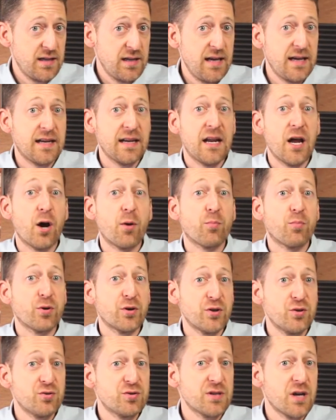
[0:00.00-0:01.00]
it can help
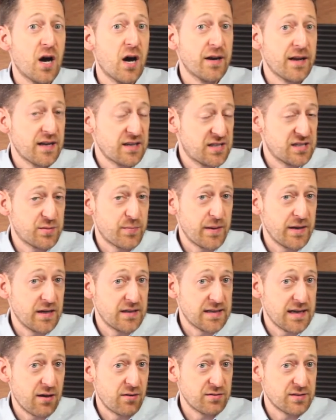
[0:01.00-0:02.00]
reduce
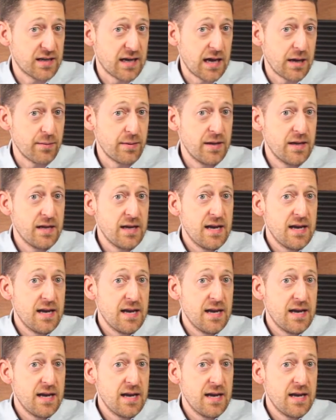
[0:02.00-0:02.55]
unanticipated downtime,